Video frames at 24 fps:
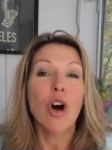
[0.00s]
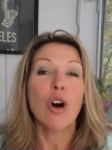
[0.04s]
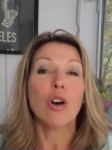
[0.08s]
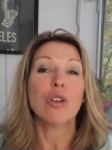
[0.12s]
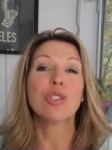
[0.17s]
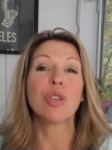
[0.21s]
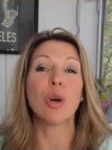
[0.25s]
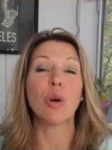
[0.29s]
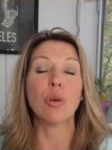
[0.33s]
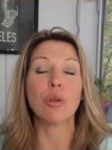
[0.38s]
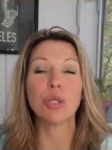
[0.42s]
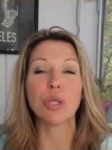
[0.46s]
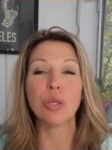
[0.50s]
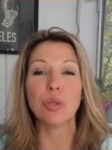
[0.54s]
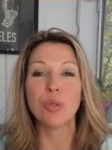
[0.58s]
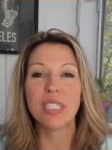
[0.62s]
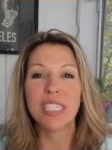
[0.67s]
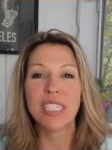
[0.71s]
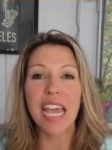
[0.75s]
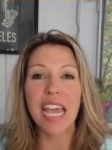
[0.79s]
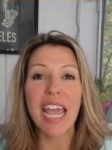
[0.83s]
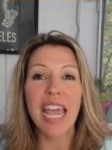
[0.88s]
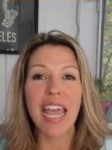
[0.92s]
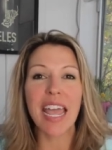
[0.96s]
So
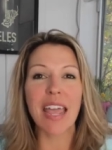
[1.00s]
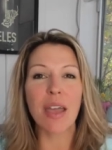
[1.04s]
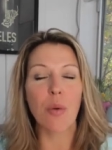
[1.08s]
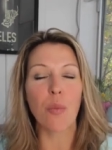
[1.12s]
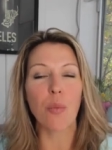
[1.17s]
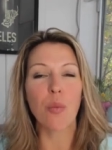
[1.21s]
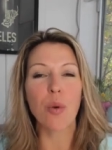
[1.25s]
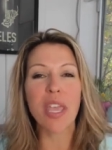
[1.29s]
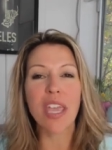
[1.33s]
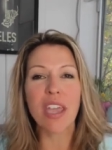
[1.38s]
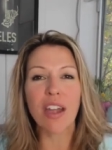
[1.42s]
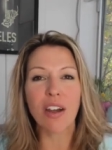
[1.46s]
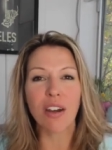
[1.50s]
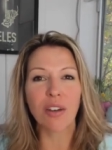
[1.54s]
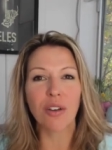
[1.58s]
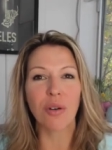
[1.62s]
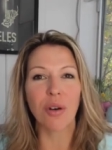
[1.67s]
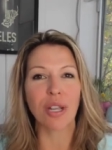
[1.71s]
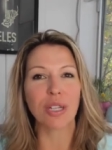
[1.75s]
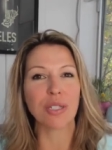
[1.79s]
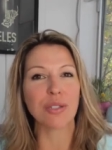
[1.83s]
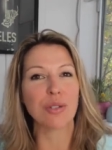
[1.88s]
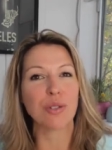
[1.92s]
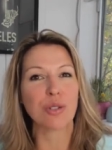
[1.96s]
today we are
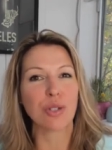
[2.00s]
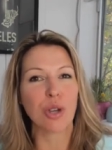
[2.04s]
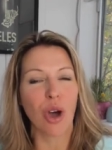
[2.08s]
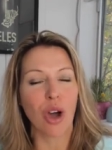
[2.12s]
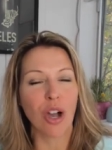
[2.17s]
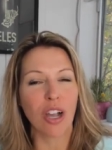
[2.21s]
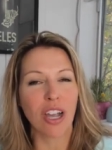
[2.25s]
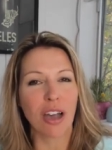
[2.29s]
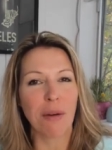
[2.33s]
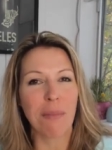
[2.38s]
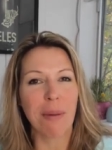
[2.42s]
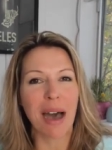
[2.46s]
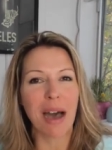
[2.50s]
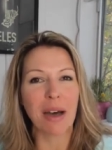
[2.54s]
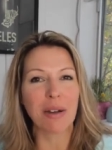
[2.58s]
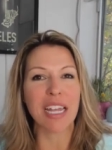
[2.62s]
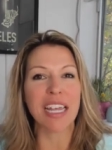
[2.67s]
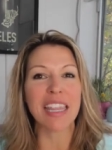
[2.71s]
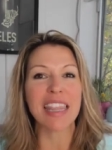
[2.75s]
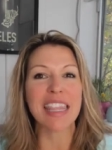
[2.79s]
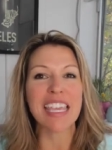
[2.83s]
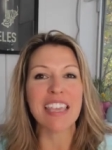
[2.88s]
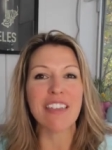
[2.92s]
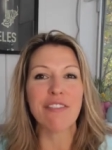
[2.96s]
going to talk about
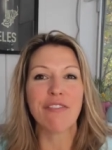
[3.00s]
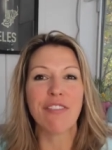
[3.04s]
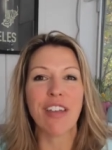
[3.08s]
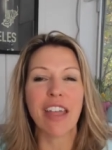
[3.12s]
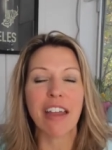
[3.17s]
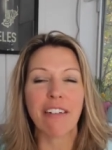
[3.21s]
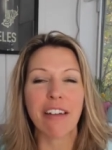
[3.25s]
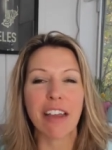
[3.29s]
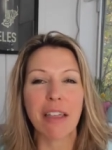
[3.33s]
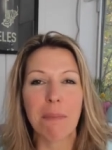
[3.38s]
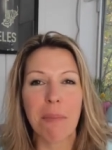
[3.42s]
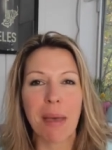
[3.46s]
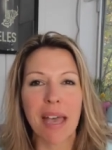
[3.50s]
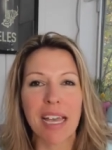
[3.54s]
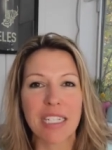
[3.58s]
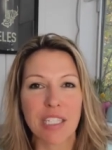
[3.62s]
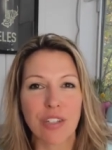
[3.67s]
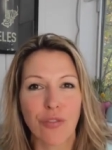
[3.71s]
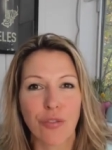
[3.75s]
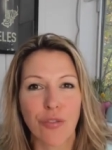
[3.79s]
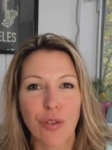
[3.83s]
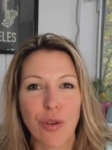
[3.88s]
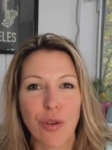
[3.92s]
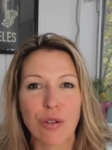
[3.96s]
the very best
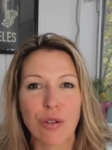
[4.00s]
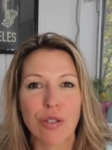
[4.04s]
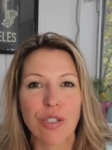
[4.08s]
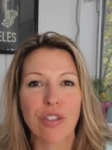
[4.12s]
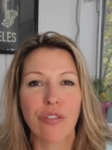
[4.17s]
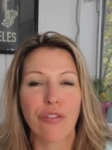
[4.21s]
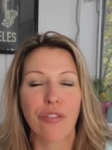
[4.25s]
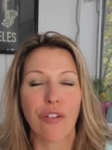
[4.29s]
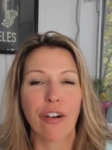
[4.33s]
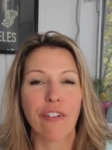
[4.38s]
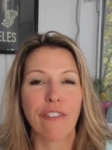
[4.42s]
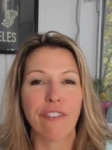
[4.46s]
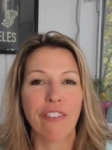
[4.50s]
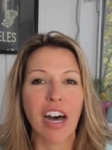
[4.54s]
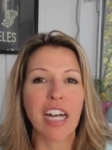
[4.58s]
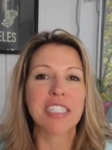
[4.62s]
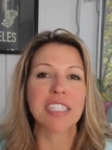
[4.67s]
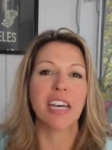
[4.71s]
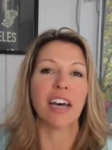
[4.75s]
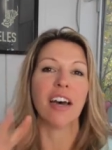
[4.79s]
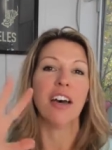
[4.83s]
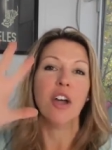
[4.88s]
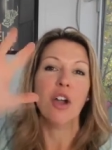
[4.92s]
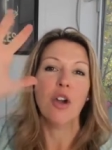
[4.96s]
foods for
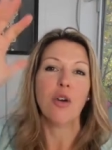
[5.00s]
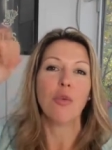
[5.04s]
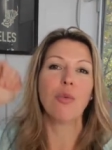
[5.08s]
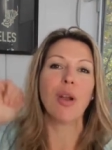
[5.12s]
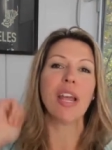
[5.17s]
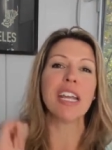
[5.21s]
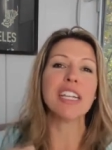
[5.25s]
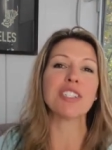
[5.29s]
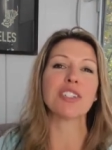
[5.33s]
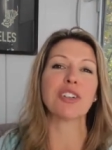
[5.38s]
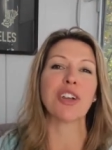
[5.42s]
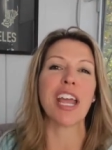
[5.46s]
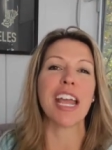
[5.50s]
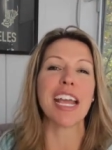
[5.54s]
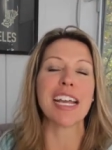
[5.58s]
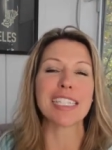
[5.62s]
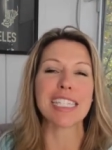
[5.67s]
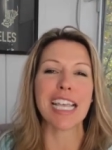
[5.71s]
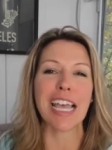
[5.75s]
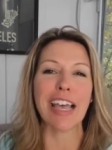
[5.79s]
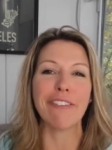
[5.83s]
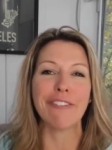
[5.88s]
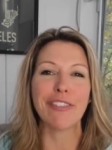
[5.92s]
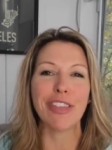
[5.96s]
Vata. Raise your hands
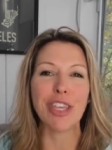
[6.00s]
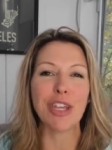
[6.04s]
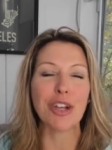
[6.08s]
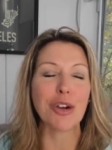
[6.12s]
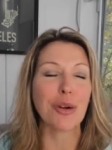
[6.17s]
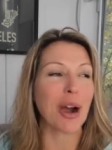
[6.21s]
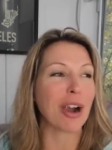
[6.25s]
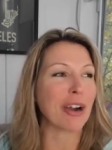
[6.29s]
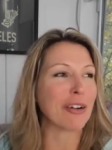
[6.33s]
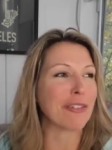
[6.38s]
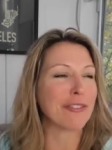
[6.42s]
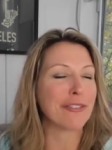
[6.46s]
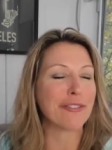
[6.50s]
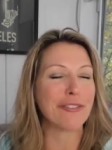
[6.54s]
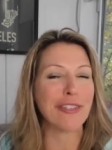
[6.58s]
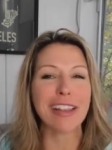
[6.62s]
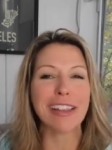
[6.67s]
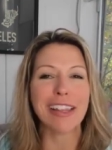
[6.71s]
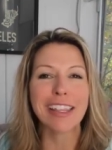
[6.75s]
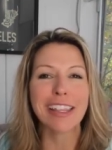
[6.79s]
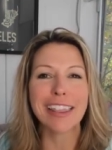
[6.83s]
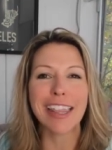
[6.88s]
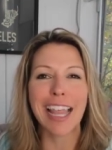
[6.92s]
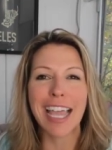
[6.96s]
if you are
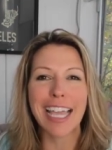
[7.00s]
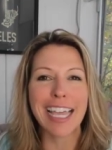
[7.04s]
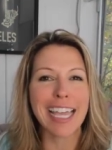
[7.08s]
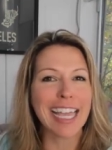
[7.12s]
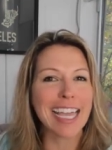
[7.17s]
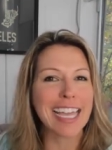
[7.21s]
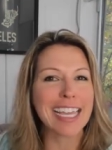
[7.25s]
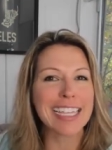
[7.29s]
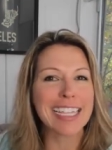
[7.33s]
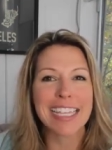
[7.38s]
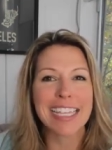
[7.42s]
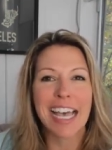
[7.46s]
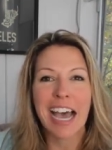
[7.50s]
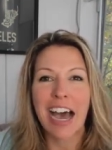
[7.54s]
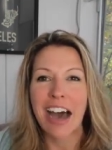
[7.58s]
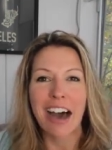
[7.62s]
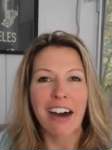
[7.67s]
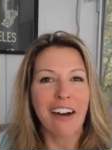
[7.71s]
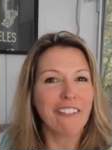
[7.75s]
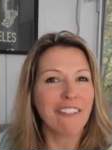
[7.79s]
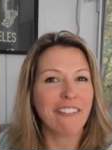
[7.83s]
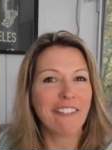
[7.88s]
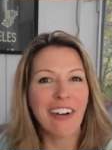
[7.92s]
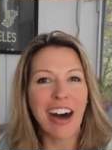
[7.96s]
feeling like it's
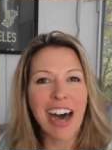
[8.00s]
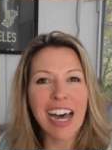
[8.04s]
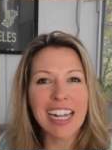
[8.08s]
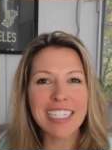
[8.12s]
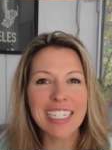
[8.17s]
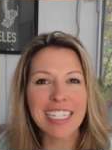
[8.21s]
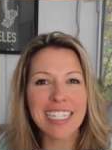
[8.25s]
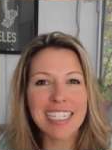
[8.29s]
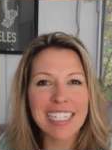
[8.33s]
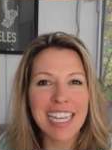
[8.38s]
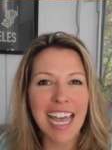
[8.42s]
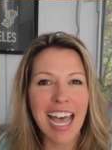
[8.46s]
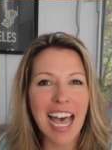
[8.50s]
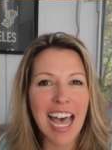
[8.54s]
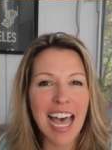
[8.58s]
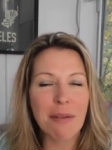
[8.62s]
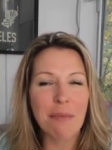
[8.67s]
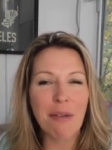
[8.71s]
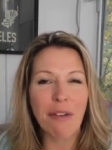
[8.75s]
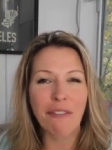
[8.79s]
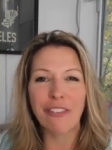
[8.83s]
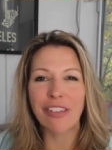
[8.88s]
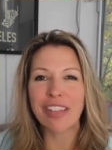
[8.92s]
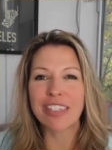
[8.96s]
Vata time,
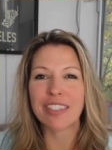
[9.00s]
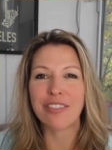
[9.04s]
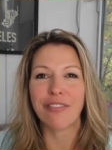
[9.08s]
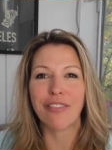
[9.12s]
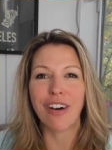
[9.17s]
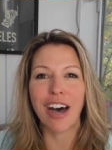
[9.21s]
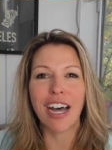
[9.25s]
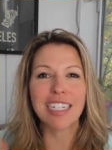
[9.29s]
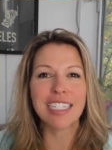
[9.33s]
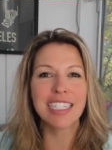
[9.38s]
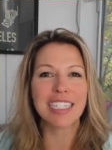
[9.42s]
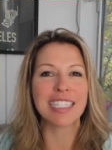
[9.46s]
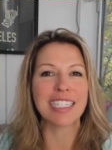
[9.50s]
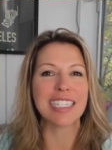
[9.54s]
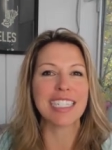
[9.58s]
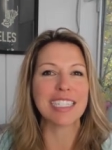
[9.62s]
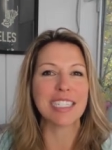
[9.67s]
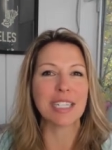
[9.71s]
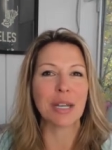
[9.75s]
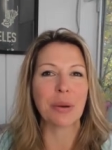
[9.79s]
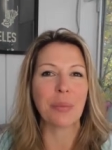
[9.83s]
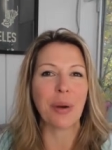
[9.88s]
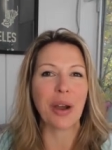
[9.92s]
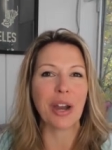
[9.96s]
if it's Vata
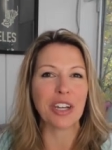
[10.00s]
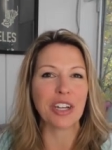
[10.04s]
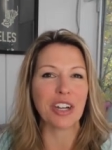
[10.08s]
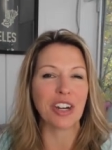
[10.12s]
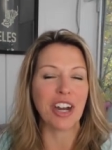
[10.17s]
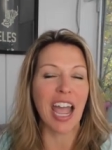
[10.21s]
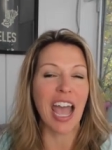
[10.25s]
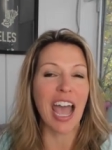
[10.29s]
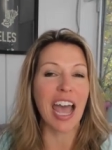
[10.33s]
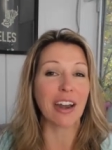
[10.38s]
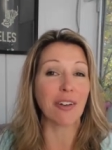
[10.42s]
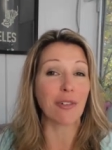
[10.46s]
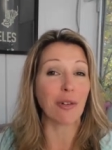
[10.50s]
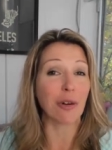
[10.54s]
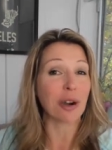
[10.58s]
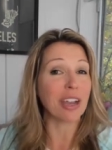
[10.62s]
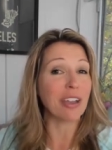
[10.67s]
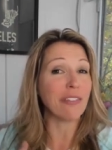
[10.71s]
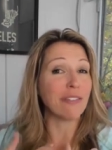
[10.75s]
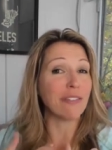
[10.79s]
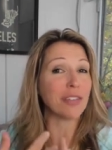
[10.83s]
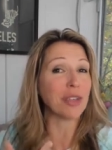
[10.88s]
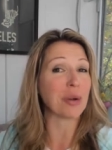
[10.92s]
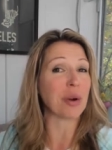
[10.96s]
season where you're at, or
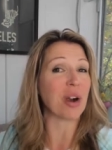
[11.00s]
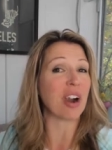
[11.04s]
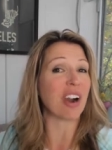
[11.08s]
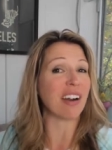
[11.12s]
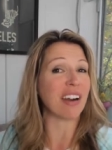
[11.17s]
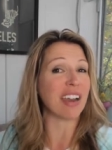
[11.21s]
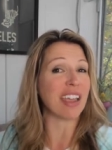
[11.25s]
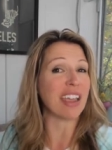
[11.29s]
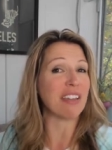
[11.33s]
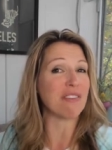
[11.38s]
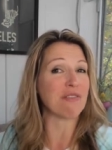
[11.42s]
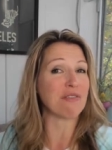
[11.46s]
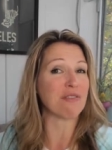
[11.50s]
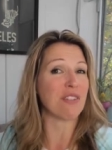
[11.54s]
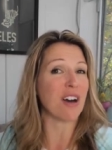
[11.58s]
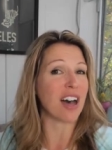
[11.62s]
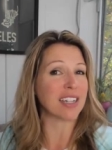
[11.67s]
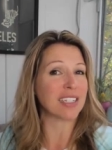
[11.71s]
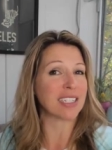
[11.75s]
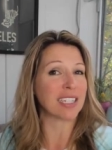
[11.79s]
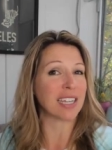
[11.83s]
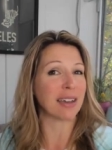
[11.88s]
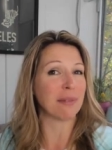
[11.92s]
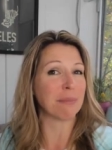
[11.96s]
if you are a
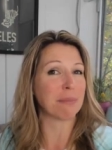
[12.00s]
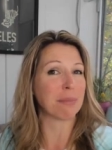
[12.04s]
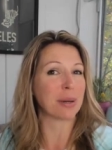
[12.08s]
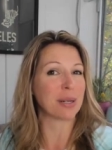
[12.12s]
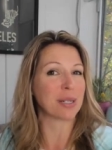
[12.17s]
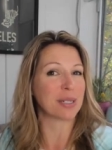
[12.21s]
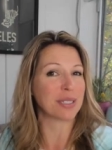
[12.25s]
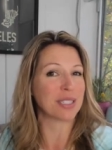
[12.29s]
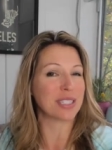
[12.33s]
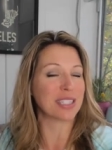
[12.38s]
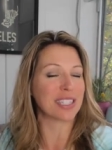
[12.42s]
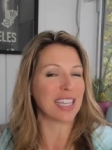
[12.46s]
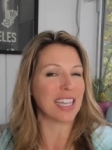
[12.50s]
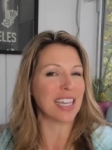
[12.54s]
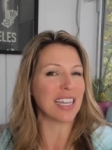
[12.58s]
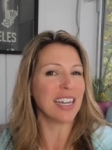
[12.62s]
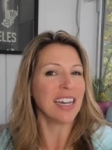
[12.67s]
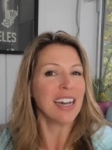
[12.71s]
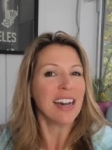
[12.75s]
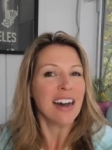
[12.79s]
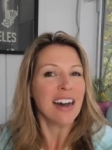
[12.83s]
Vata person.